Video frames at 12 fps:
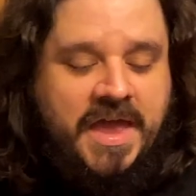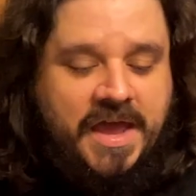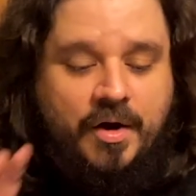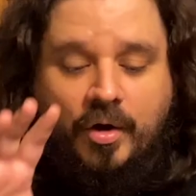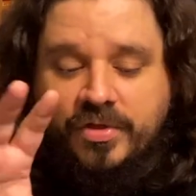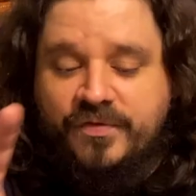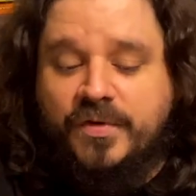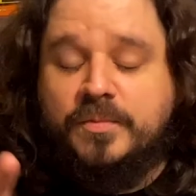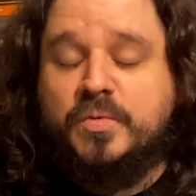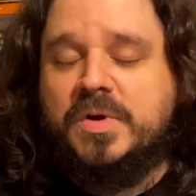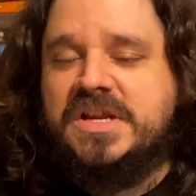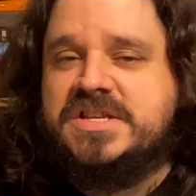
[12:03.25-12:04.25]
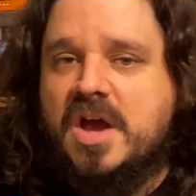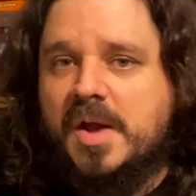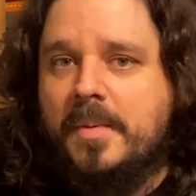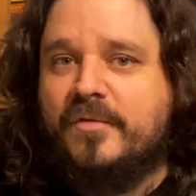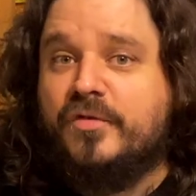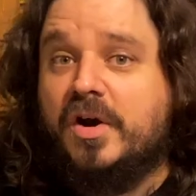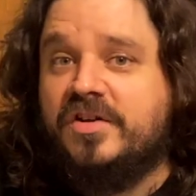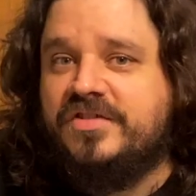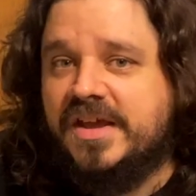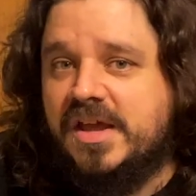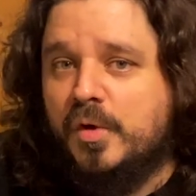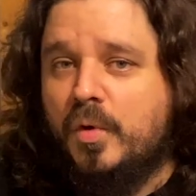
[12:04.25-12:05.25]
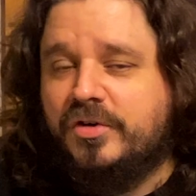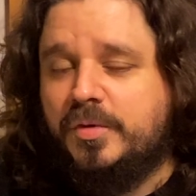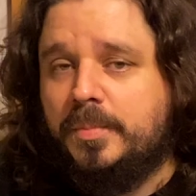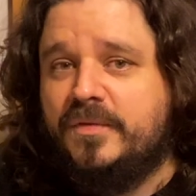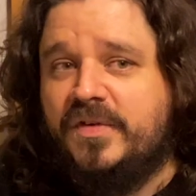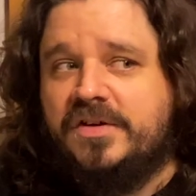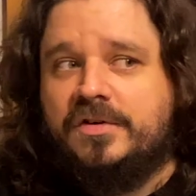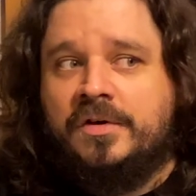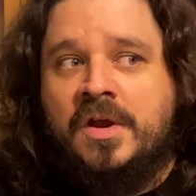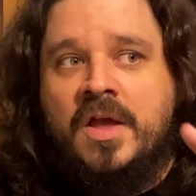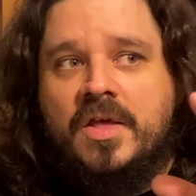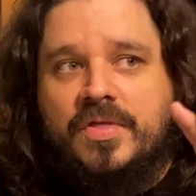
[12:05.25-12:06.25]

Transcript: And all the films we're going to talk about for our second quadruple feature,